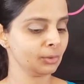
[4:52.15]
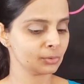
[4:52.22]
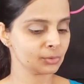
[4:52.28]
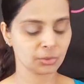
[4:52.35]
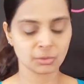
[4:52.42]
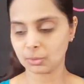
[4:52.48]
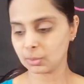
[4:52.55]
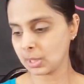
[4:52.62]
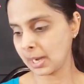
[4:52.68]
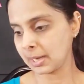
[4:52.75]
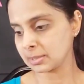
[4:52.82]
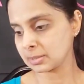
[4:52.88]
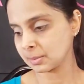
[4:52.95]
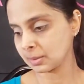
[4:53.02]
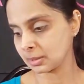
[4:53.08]
show you
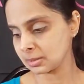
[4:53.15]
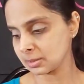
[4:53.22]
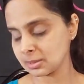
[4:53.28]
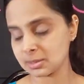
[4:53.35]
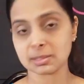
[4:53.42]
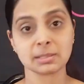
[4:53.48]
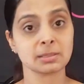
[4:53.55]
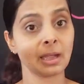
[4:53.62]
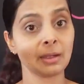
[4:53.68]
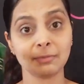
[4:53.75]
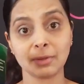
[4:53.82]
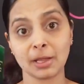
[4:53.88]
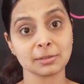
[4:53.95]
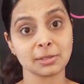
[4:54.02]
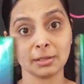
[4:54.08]
guys, because I've
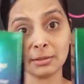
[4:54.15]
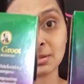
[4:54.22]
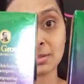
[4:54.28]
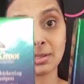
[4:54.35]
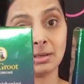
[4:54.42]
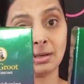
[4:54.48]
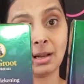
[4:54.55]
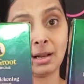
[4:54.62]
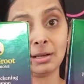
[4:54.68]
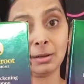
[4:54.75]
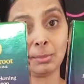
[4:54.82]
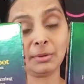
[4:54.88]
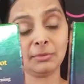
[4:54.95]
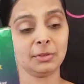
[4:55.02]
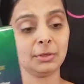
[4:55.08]
not done this in any of
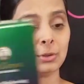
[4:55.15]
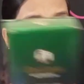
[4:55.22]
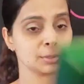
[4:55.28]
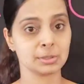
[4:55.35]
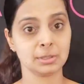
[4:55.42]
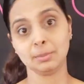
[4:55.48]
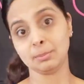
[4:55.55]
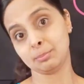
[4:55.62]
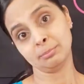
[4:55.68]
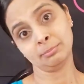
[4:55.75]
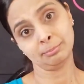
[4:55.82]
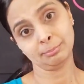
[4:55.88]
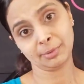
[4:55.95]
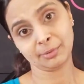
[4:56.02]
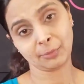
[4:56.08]
my videos
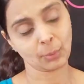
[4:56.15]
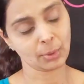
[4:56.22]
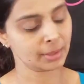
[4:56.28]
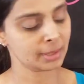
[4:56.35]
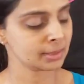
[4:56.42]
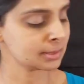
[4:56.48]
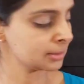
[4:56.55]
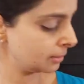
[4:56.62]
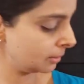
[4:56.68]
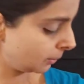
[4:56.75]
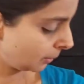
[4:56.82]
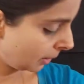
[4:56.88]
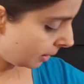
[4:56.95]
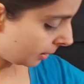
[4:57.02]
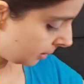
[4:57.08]
before this.
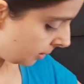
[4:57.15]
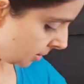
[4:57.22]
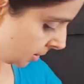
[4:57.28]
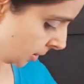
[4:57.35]
Okay.